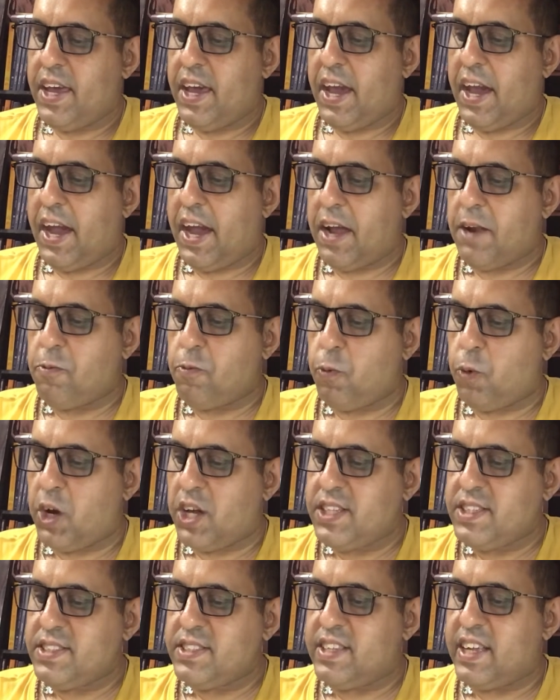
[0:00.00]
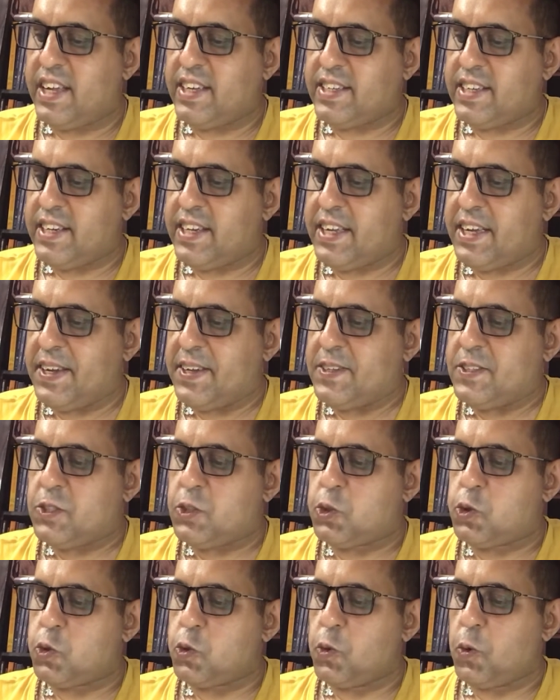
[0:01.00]
and one that leads
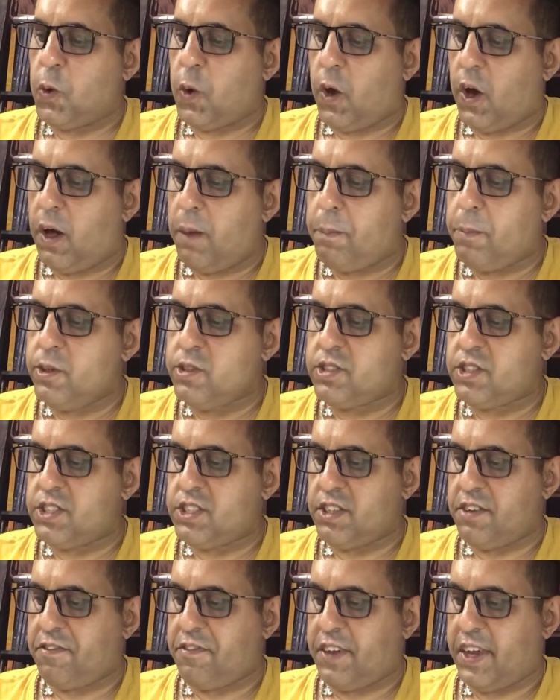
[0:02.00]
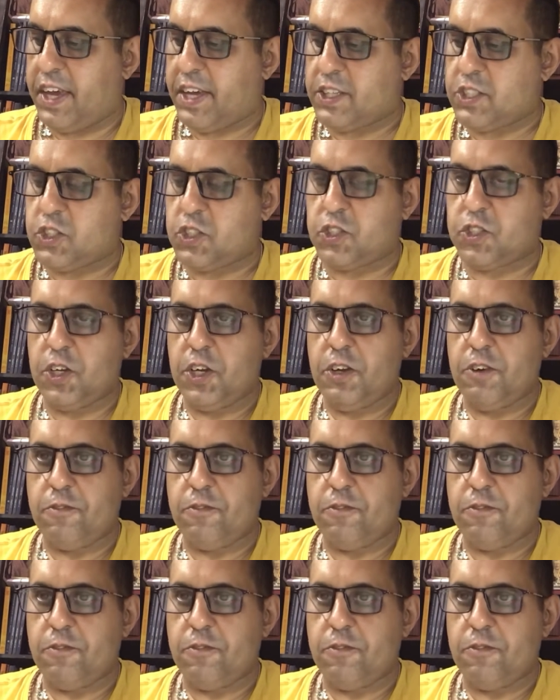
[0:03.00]
to opposite effects